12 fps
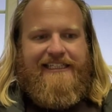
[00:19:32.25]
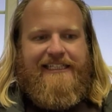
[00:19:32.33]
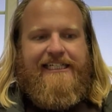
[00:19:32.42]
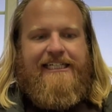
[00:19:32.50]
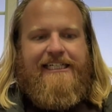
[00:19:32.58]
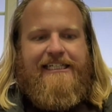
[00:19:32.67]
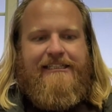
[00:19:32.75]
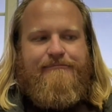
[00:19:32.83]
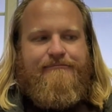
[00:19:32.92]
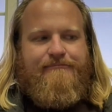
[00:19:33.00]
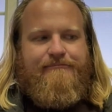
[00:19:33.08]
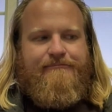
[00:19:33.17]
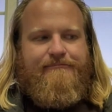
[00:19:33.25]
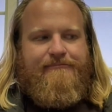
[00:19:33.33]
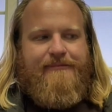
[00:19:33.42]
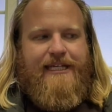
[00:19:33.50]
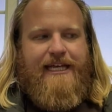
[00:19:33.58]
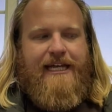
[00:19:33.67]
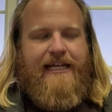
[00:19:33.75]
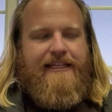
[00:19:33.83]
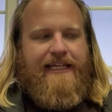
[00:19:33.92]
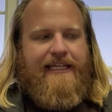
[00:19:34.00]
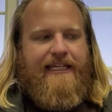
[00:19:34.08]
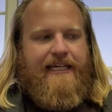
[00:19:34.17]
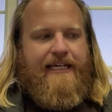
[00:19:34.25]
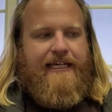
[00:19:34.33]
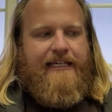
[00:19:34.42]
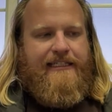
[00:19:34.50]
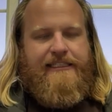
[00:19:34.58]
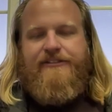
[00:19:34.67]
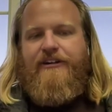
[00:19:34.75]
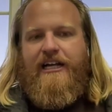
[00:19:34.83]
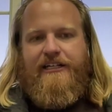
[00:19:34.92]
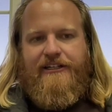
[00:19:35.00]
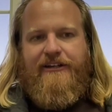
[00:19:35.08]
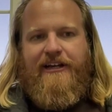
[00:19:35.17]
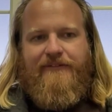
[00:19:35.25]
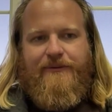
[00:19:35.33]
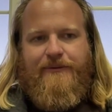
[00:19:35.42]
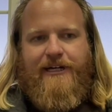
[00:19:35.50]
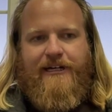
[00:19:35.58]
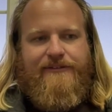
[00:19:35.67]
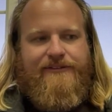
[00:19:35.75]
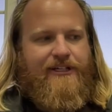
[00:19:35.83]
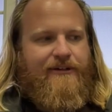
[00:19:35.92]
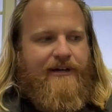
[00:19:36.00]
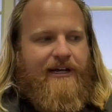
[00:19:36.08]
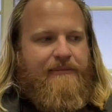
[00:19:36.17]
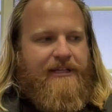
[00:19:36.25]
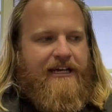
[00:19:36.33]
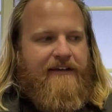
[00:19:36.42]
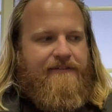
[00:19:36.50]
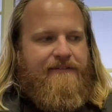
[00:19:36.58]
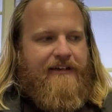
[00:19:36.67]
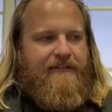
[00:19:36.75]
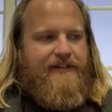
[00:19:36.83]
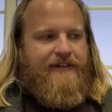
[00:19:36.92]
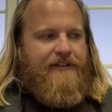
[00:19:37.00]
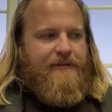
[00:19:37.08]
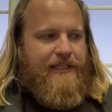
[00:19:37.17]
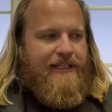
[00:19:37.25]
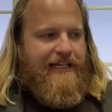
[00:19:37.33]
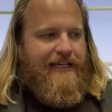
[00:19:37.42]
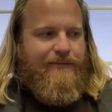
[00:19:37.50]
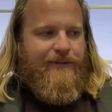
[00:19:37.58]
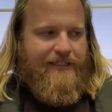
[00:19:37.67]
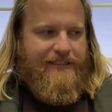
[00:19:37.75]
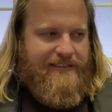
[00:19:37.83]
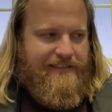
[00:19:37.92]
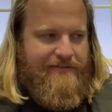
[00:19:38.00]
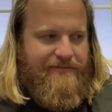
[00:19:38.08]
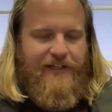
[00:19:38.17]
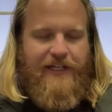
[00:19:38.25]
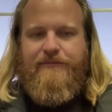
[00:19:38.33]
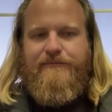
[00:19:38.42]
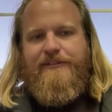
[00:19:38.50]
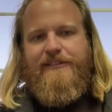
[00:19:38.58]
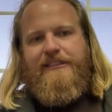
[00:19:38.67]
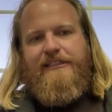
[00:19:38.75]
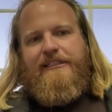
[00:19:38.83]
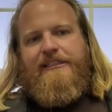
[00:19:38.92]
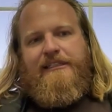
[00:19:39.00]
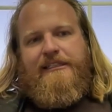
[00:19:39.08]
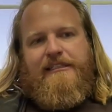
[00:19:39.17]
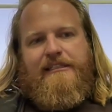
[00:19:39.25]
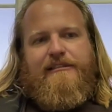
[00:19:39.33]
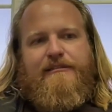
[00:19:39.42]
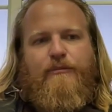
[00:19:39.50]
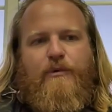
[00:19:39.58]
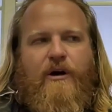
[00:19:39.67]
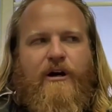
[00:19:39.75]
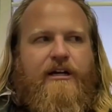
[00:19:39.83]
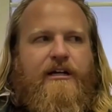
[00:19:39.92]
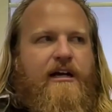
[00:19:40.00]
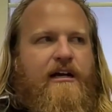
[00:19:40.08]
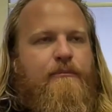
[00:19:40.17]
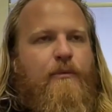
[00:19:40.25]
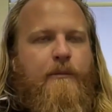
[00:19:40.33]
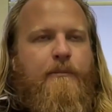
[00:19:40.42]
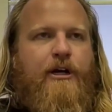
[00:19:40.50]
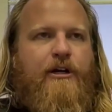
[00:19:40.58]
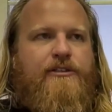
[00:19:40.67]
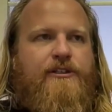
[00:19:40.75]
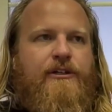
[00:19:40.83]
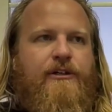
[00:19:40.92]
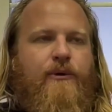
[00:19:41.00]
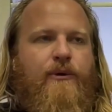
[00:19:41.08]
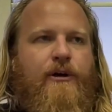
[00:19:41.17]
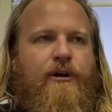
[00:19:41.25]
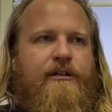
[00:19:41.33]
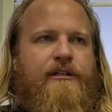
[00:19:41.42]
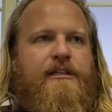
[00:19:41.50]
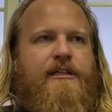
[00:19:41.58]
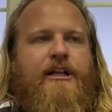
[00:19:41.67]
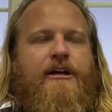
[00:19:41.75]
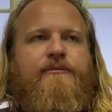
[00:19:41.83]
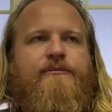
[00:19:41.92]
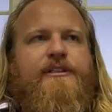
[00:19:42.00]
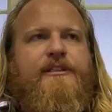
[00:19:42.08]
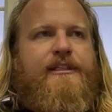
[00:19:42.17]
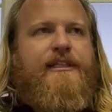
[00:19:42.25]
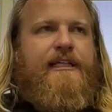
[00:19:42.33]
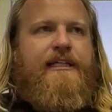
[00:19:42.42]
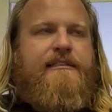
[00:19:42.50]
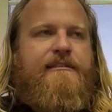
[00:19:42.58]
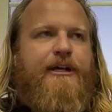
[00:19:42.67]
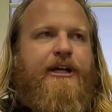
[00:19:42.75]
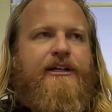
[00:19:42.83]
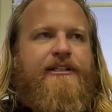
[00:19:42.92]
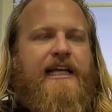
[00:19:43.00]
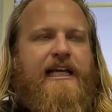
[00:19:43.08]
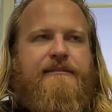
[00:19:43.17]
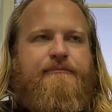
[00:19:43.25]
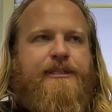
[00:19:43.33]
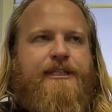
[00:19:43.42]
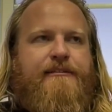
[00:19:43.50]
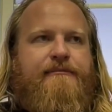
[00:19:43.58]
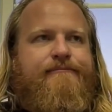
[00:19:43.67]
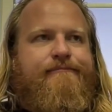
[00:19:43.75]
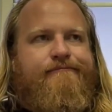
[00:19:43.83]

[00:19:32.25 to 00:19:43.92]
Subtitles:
And I think it does grind in you after a while. So I mean, I've definitely been there where it's felt more personal, or the experience hasn't been